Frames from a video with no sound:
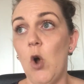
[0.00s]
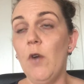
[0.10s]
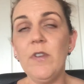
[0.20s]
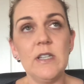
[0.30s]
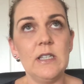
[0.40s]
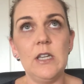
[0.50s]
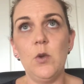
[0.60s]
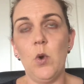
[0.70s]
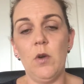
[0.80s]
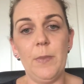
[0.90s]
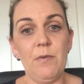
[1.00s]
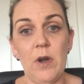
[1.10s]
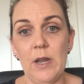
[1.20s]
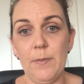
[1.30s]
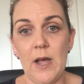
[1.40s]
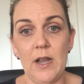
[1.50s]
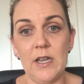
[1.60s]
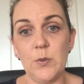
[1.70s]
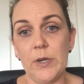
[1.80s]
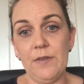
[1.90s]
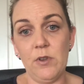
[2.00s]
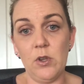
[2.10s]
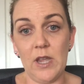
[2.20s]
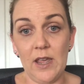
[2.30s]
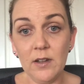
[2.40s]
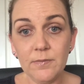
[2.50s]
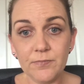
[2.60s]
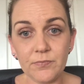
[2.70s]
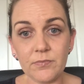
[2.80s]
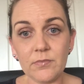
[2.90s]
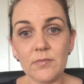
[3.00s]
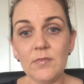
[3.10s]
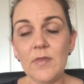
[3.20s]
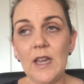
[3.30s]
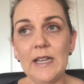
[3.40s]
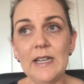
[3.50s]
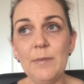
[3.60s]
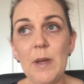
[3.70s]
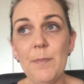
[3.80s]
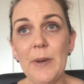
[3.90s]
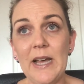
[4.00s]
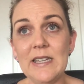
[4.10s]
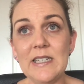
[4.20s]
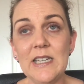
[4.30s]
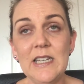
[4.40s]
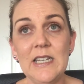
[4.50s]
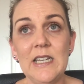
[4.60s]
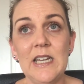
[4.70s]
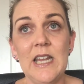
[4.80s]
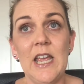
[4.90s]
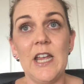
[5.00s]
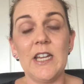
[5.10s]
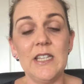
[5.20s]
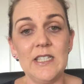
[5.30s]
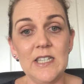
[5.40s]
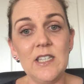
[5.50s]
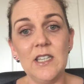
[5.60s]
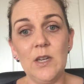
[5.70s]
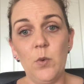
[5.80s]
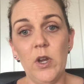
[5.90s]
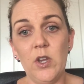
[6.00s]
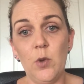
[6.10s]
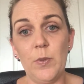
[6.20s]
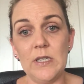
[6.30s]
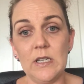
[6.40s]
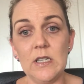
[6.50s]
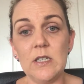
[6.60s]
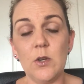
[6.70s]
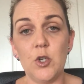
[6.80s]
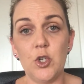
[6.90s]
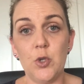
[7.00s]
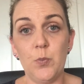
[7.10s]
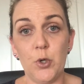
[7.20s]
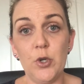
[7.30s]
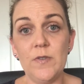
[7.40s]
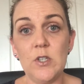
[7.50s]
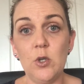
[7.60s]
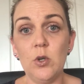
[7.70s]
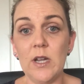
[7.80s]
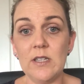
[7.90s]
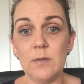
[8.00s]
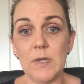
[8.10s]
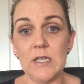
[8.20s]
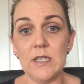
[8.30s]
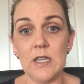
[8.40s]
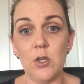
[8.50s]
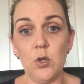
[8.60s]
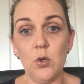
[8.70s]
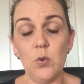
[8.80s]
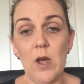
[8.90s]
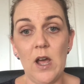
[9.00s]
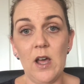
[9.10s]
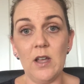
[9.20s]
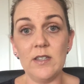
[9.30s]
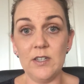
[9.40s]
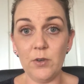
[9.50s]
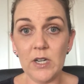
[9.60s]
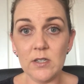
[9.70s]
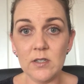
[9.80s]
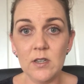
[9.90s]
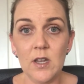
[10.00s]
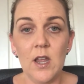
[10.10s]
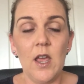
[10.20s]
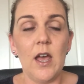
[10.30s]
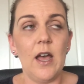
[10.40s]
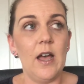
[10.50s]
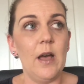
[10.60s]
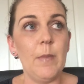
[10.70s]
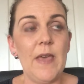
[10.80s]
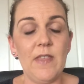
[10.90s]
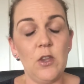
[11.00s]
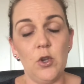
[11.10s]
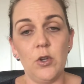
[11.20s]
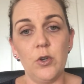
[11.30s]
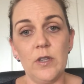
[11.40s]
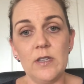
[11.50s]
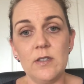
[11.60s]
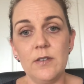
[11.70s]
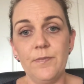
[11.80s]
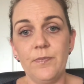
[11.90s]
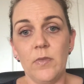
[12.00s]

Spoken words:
Obviously you want to be running parties whenever you can, but consistently working your business proves to your customers that you are serious and that you can do this.